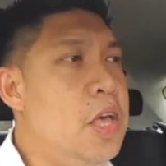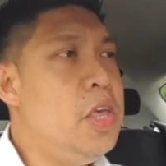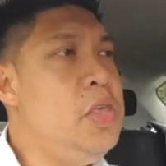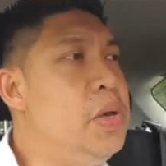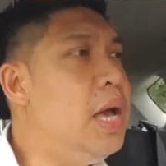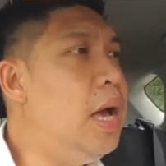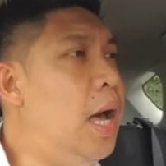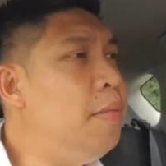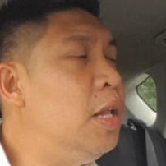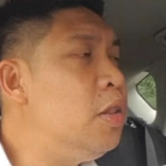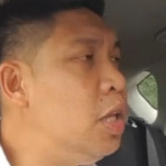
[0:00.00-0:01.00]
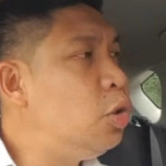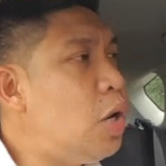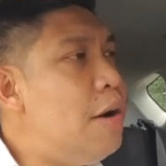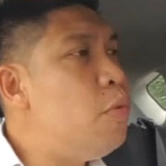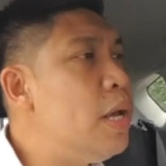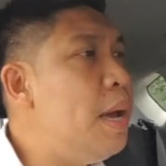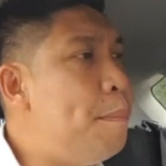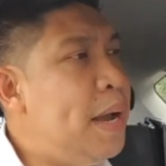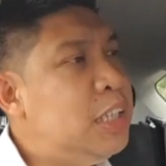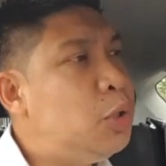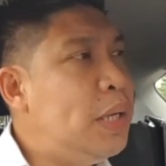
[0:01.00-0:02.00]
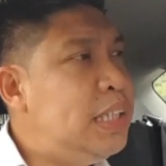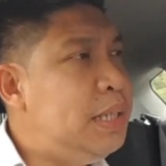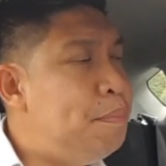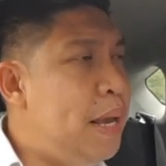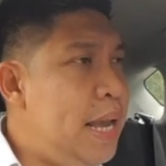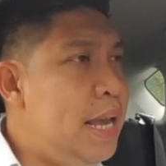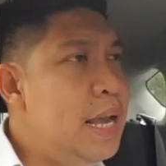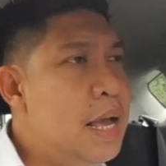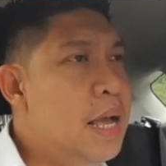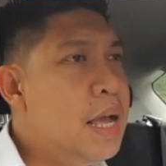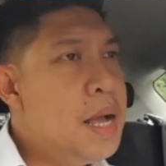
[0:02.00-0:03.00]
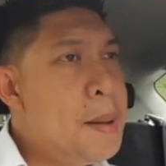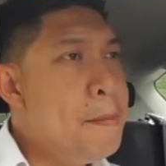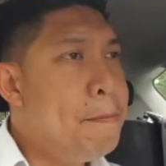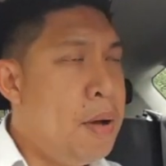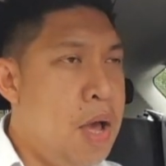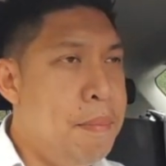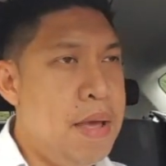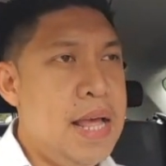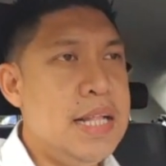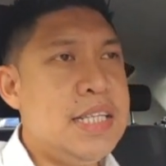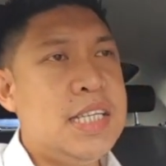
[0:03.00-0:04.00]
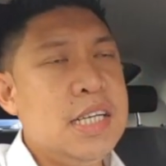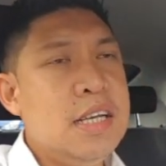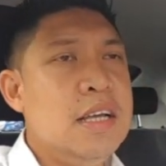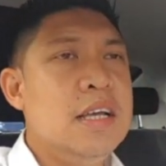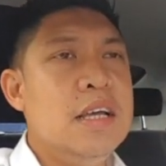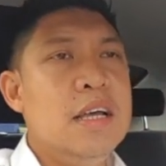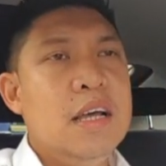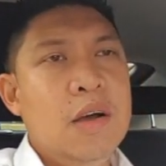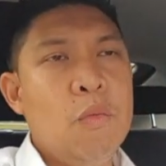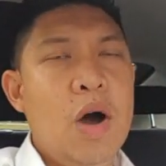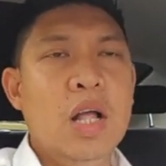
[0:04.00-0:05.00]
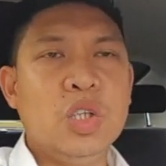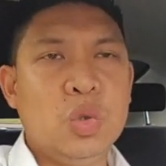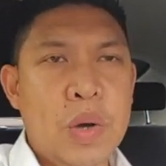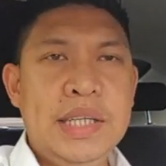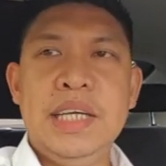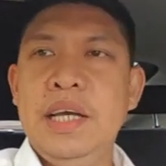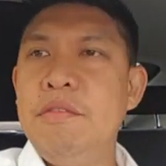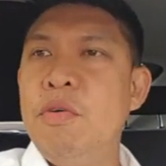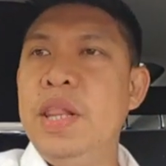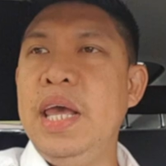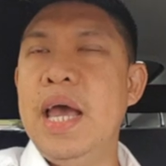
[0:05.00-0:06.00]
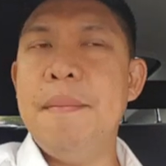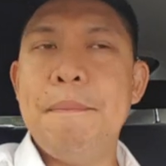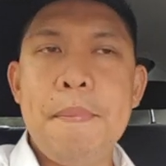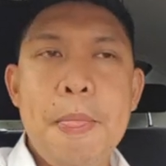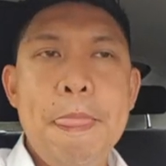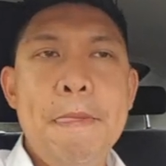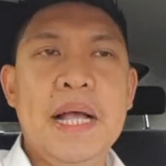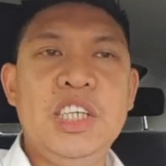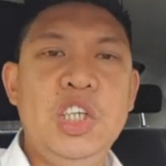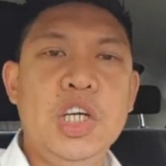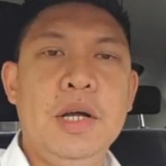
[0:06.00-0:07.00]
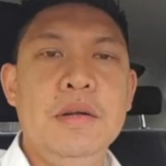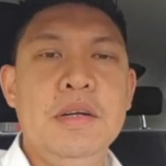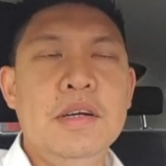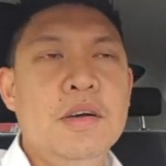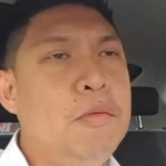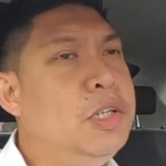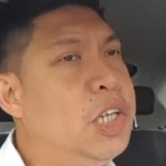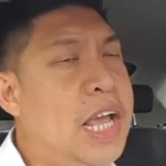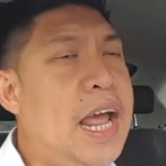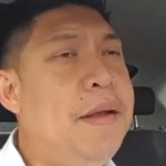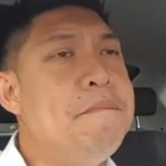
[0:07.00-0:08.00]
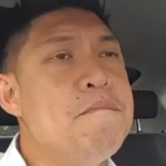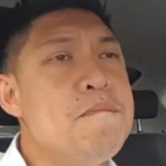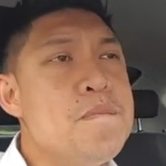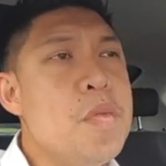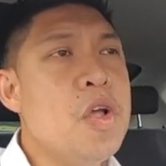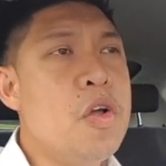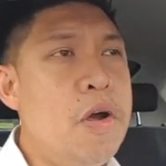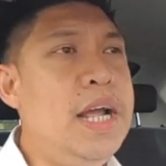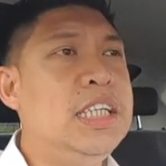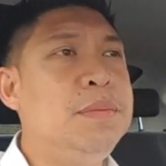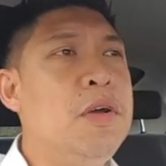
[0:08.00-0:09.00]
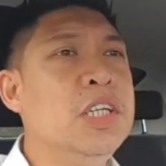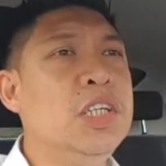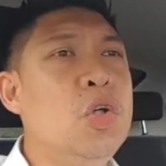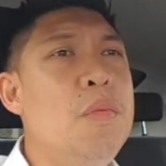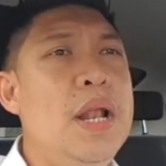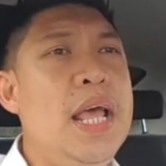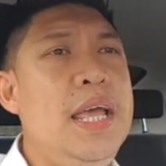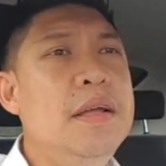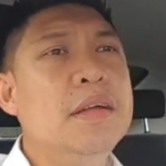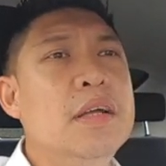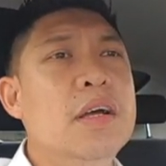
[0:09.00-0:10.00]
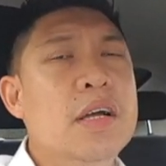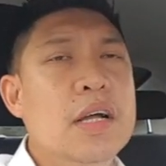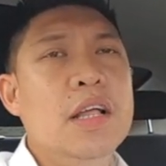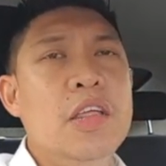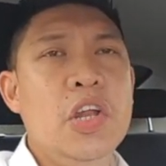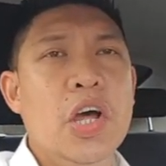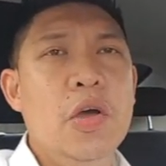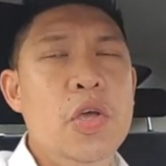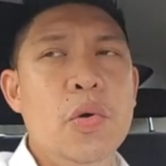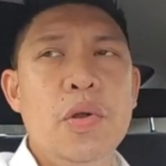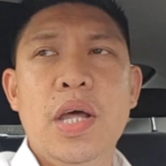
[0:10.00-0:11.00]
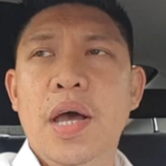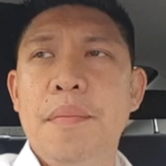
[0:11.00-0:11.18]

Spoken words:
you get the driver will get paid 20p per minute whilst waiting for the passenger, which again, great, because normally, you know, you would